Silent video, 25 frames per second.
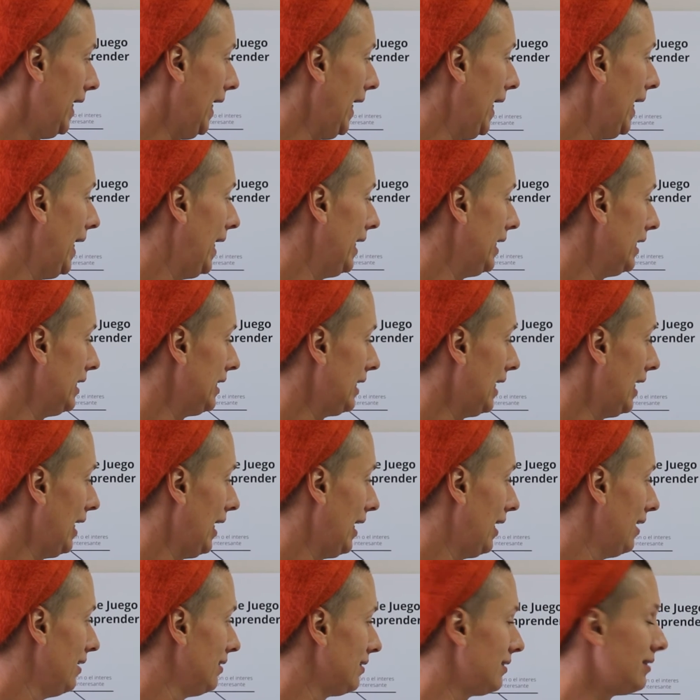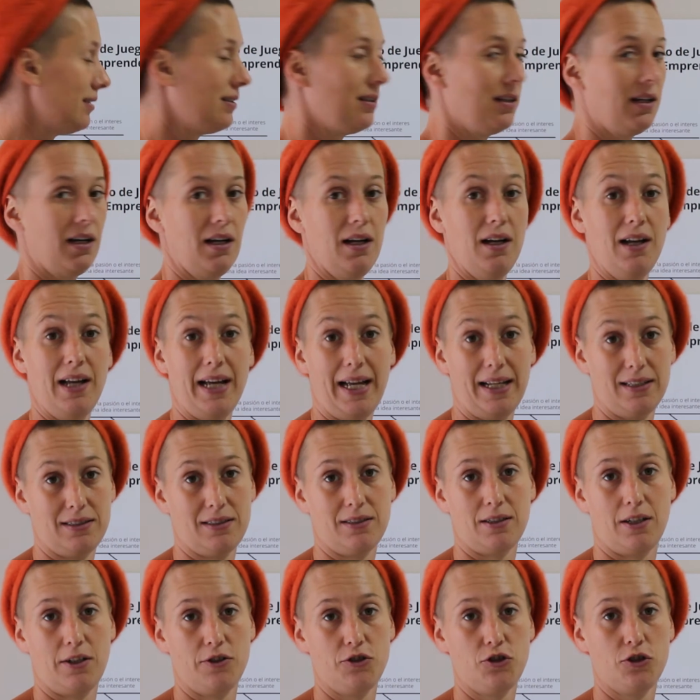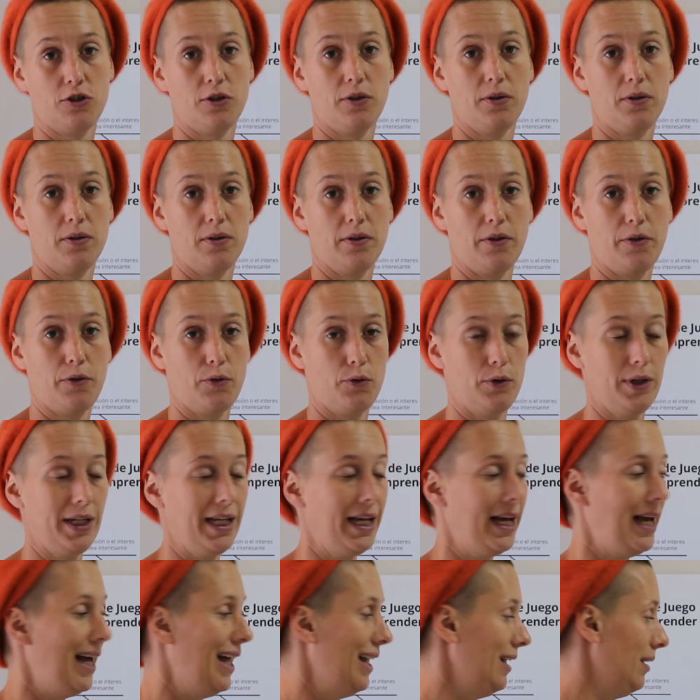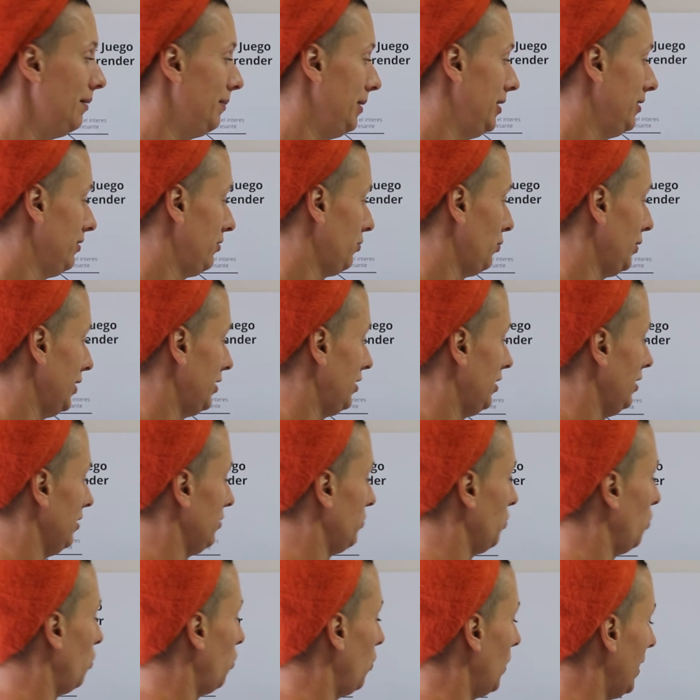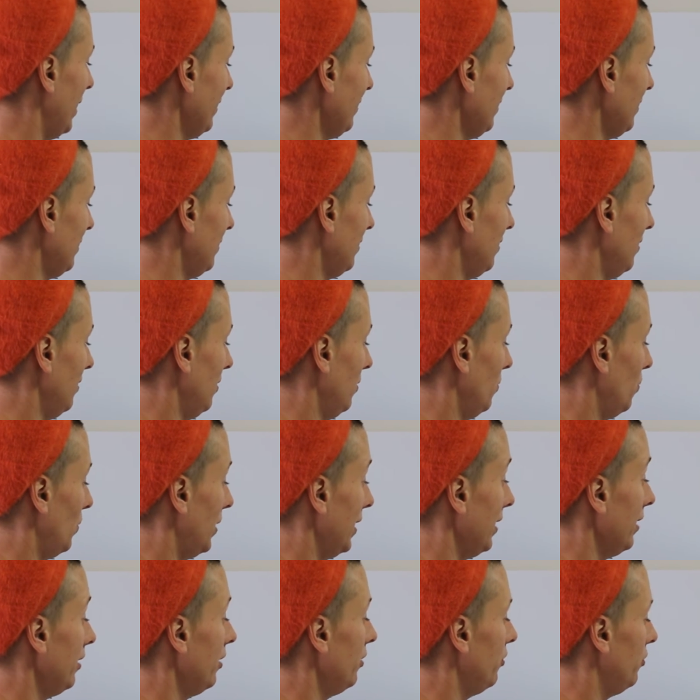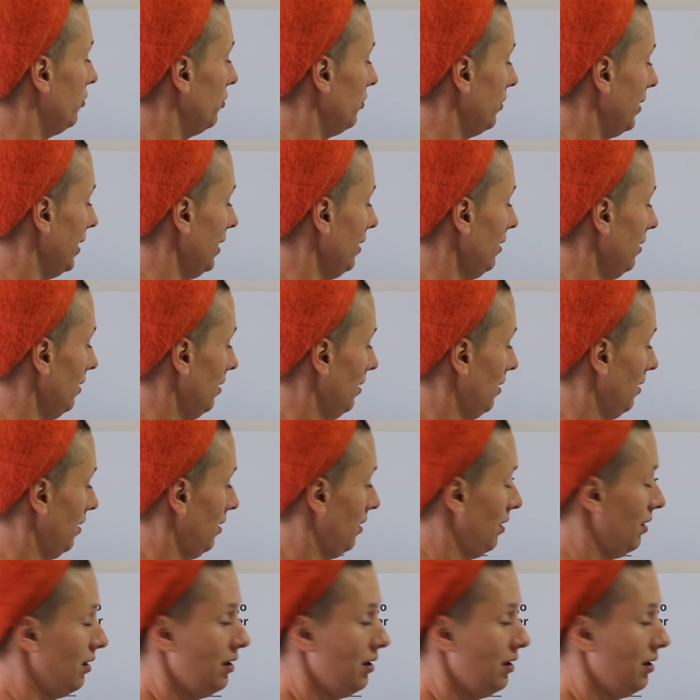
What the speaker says: And it has, as such, 3 elements, which is what are you doing,